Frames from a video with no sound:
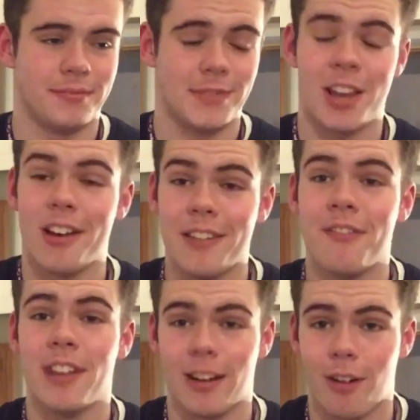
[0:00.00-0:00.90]
turning
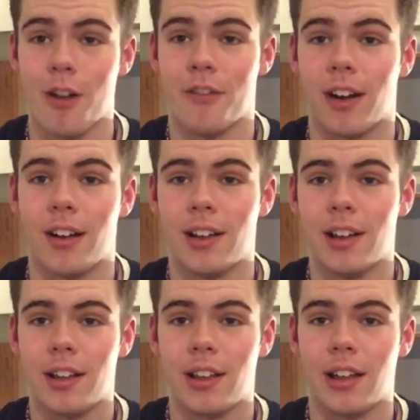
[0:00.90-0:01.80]
Villa over
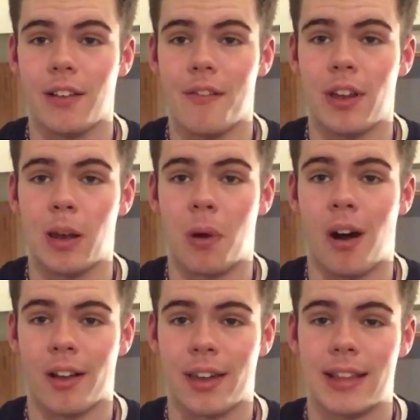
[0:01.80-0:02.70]
at Villa
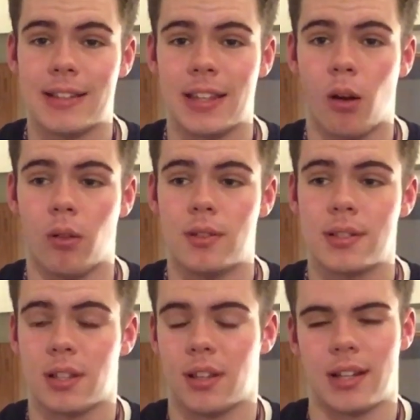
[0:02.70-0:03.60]
Park against the odds
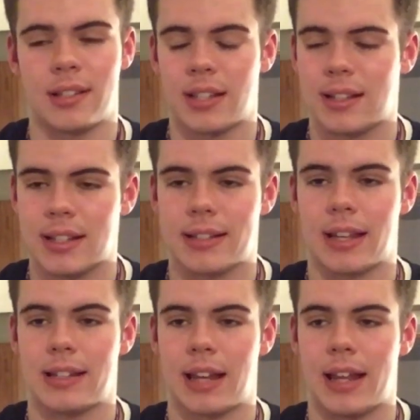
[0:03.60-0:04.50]
to, as I said, 6
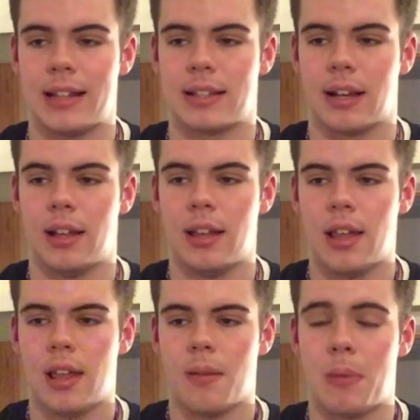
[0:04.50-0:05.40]
days later,
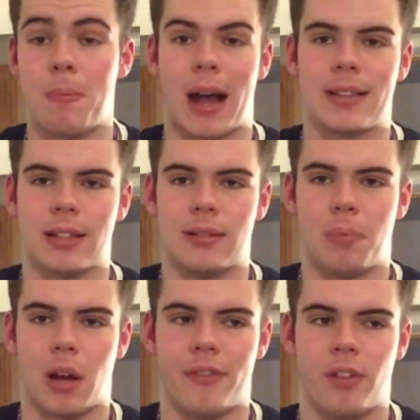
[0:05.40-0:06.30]
be battered
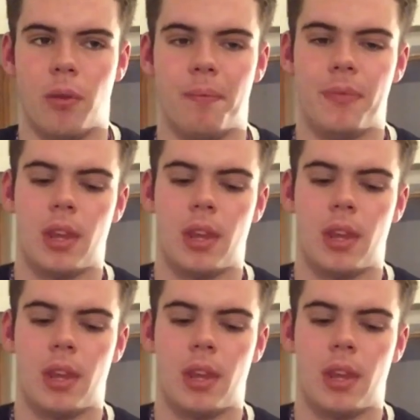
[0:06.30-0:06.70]
by Fulham.